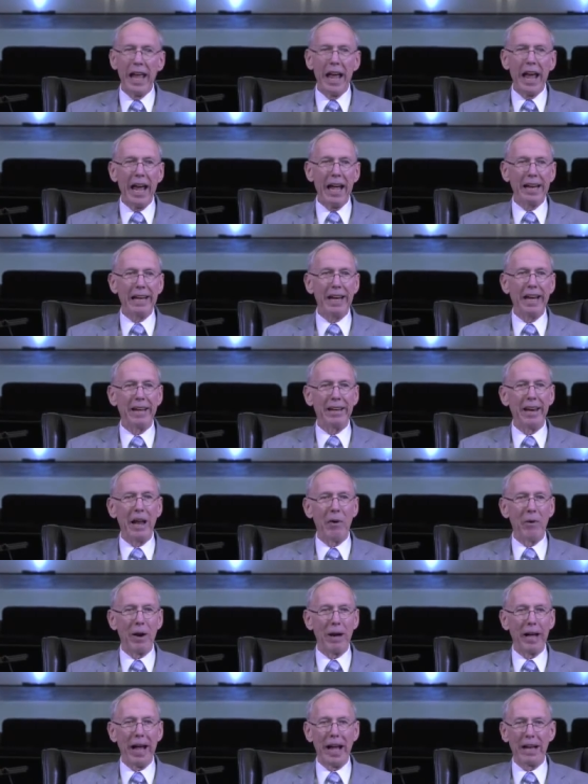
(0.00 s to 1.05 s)
and uh, now
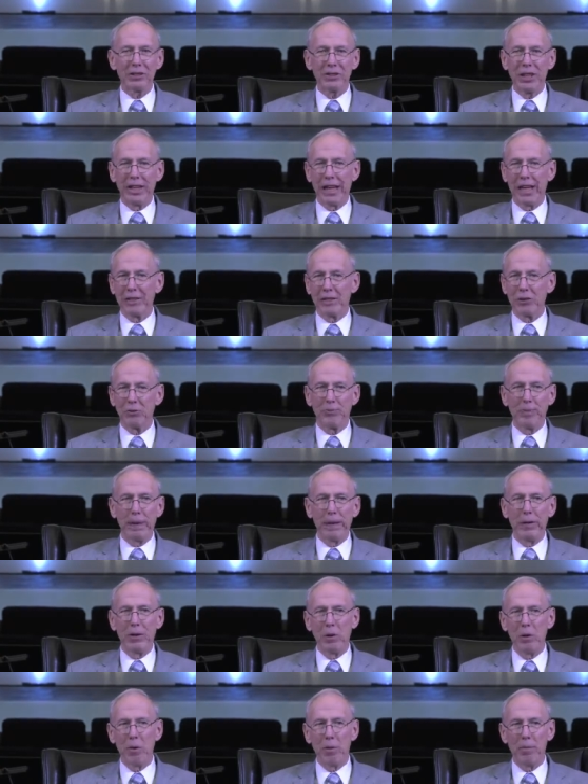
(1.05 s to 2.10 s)
I actually get to speak
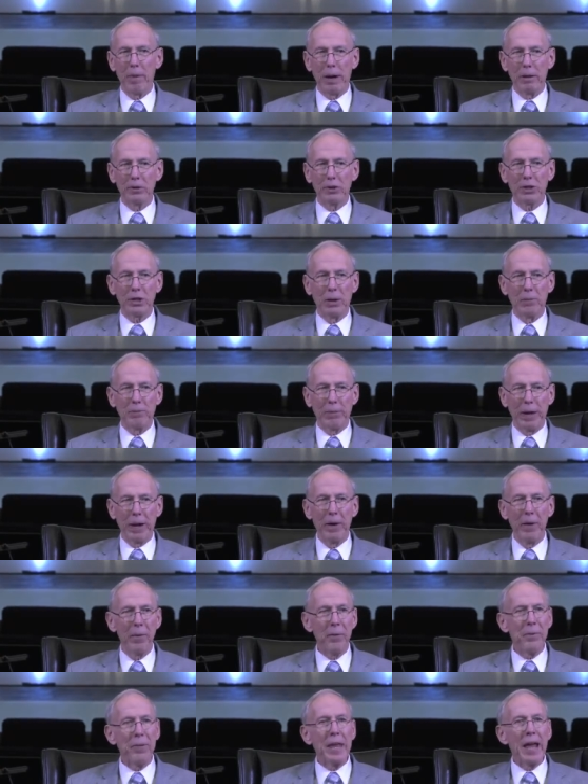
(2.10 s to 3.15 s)
to you about something
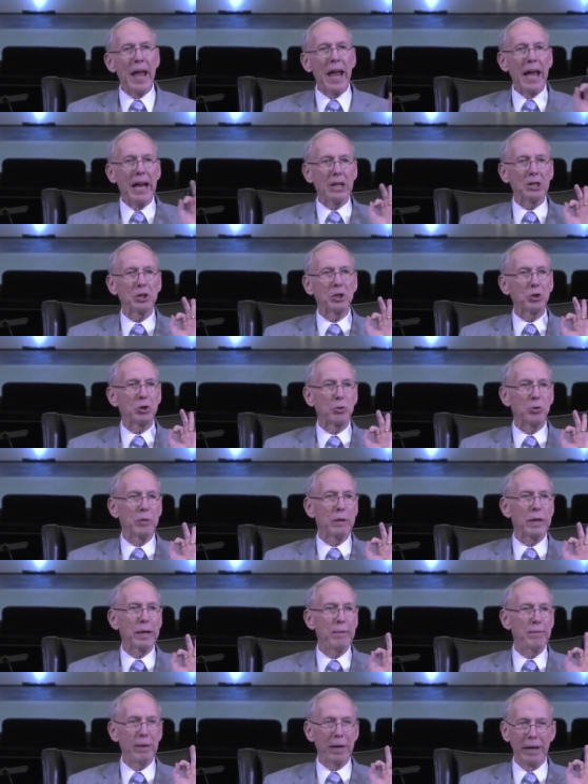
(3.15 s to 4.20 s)

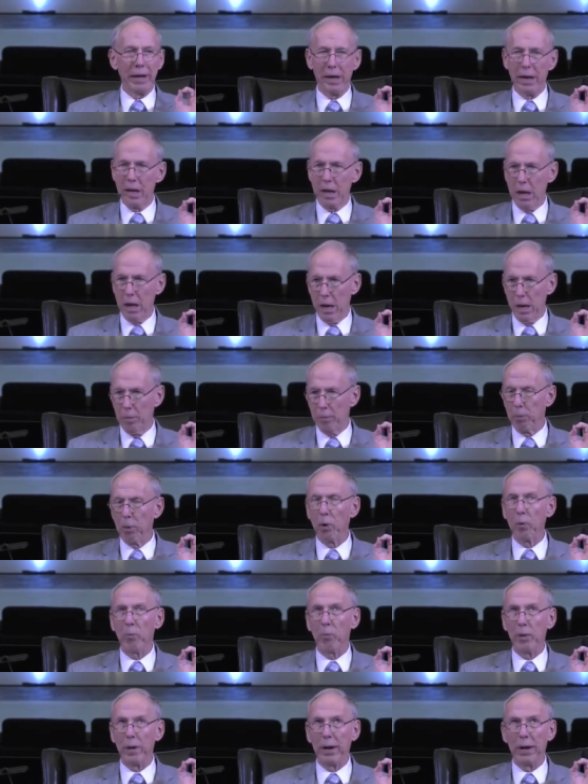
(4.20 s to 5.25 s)
extremely
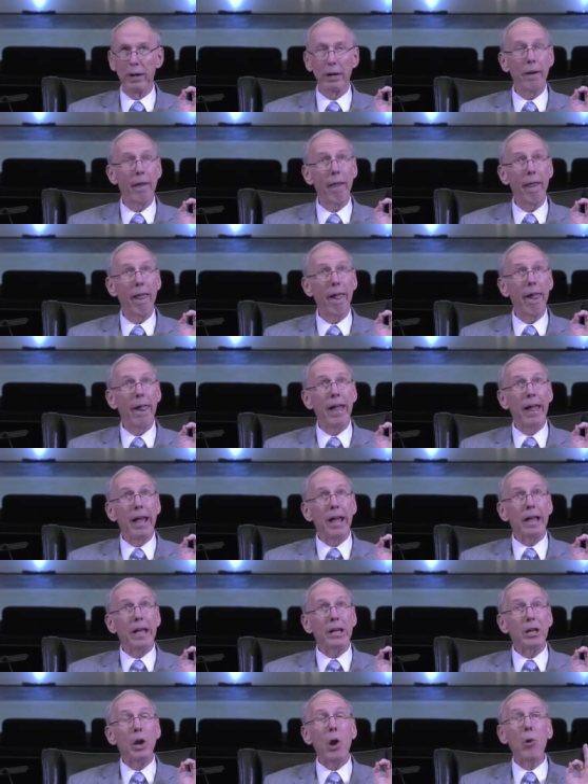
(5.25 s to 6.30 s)
appropriate.
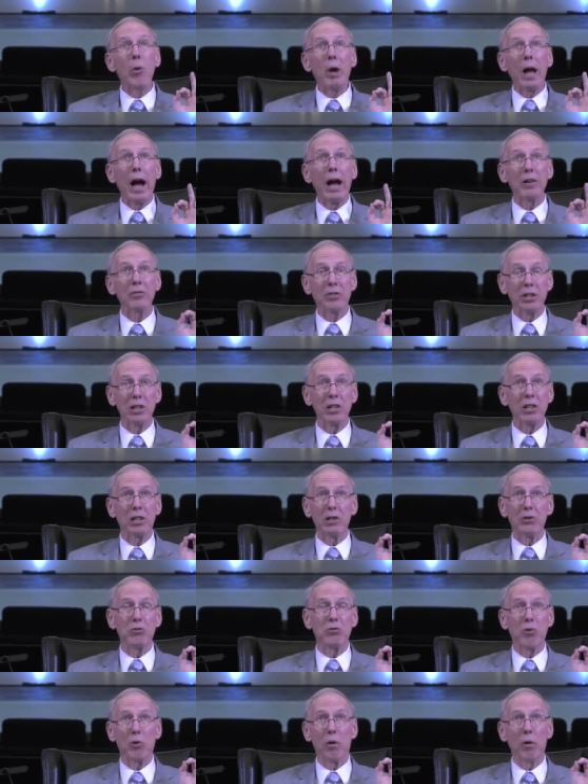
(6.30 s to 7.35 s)
You know, God's in
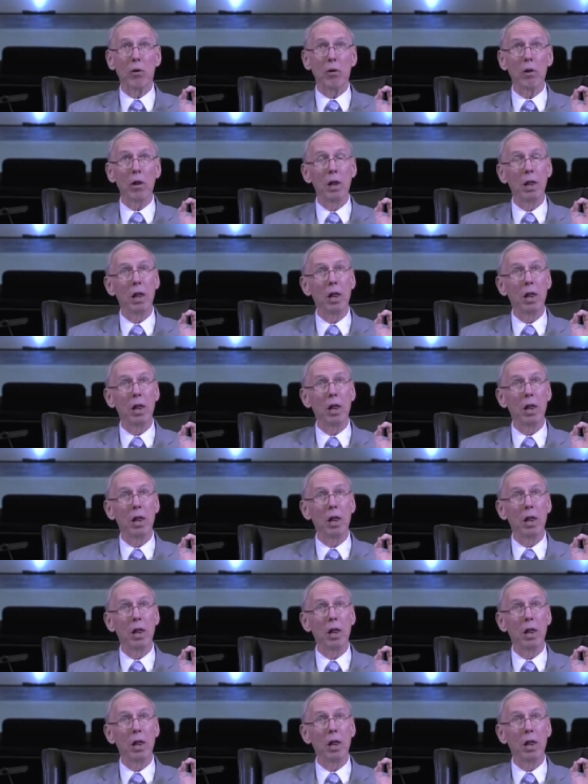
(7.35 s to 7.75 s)
control.